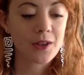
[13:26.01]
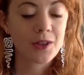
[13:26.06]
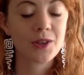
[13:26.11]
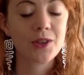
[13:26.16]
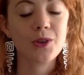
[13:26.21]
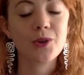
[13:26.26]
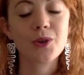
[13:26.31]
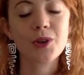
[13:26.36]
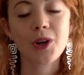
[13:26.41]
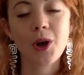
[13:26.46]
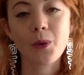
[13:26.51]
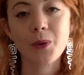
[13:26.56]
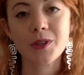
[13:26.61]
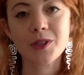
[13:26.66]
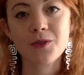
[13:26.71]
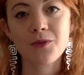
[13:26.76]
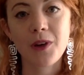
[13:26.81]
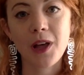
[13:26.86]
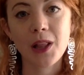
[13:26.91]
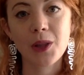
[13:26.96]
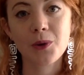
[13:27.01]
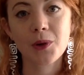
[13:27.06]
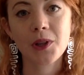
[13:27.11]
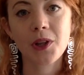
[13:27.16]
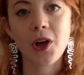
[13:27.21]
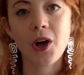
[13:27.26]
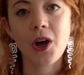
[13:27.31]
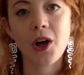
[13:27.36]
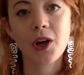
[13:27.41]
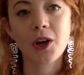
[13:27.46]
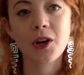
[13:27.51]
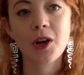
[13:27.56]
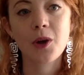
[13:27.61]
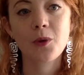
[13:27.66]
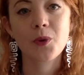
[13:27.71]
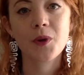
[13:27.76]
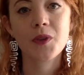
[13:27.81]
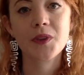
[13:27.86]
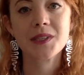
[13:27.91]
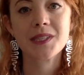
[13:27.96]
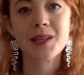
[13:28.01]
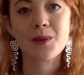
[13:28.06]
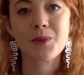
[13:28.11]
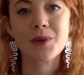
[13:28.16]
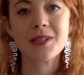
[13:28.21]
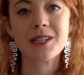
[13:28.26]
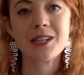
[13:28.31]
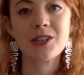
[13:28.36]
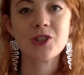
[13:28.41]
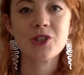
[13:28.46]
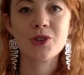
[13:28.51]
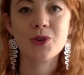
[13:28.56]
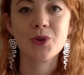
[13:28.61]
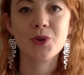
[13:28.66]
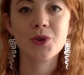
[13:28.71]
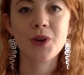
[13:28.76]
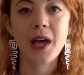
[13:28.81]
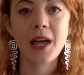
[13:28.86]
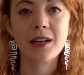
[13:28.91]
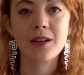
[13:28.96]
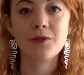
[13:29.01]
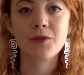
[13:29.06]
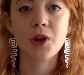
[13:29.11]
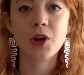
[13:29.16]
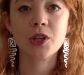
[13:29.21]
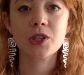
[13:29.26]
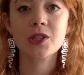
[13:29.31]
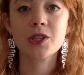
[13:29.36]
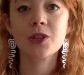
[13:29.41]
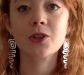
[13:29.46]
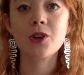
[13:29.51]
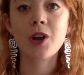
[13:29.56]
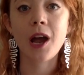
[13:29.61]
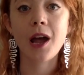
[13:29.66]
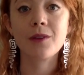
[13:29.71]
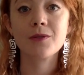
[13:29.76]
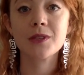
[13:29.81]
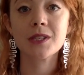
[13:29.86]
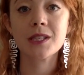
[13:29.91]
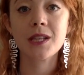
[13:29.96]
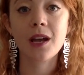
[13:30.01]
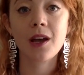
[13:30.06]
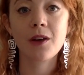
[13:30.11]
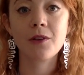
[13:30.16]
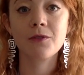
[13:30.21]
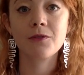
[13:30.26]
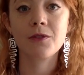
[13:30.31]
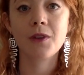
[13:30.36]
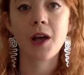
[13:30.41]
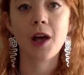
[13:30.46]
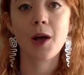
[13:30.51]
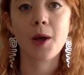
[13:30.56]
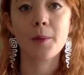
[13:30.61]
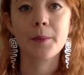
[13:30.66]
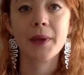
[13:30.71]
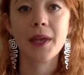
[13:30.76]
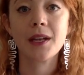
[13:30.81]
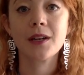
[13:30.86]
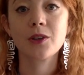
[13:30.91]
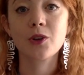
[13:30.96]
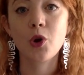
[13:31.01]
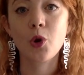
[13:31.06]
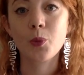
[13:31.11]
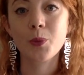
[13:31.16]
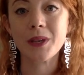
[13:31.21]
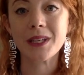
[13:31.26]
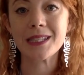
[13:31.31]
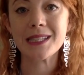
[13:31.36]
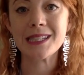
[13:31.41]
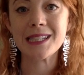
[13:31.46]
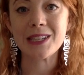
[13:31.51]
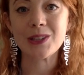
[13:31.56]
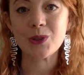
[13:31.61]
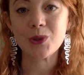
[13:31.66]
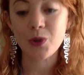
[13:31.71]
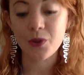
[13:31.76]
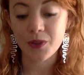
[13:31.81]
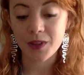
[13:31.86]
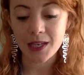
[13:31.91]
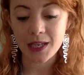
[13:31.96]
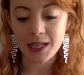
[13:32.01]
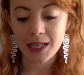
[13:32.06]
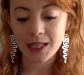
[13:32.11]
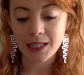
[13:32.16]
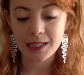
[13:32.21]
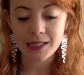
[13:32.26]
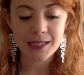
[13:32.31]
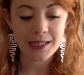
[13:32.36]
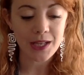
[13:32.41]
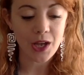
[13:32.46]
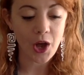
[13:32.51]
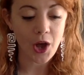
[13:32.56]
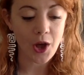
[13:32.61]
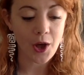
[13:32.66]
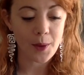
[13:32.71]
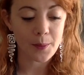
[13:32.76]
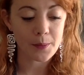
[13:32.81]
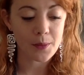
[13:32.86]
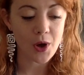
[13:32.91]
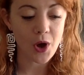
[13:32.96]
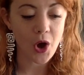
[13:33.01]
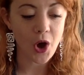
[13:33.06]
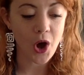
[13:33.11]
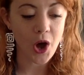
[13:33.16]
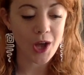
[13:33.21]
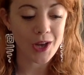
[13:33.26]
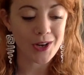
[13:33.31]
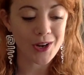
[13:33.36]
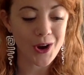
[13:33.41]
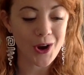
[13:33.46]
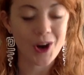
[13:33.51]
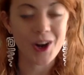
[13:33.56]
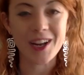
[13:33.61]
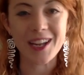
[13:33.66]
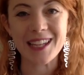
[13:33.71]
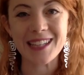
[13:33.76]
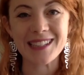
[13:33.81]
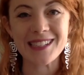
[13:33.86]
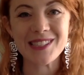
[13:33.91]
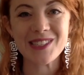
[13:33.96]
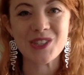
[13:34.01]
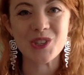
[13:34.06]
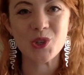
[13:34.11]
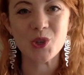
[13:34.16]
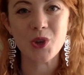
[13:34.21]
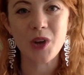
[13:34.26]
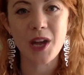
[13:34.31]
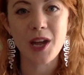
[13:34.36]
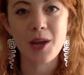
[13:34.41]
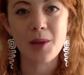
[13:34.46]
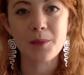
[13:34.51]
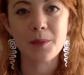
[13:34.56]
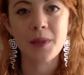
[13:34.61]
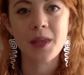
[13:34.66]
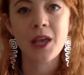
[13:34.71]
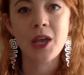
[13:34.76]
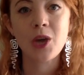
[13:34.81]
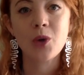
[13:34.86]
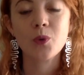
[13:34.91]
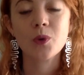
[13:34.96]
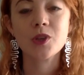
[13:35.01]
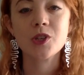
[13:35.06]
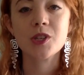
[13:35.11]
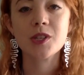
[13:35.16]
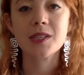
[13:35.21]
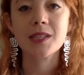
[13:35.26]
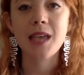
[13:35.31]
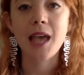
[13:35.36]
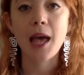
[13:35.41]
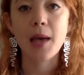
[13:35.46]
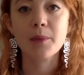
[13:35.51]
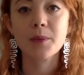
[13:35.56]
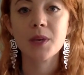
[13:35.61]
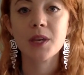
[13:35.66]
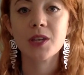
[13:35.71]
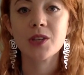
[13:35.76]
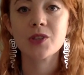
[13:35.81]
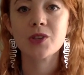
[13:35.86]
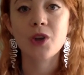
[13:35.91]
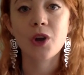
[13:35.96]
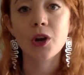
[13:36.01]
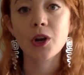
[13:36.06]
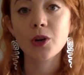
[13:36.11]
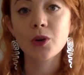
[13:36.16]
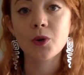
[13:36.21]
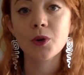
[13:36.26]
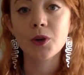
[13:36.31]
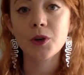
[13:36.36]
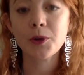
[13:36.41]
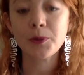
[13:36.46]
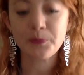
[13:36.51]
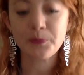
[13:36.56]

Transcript: You can always follow along with some additional kind of arts and crafts stuff and coping skill things on our Instagram, which is Cap Kids Art Corner.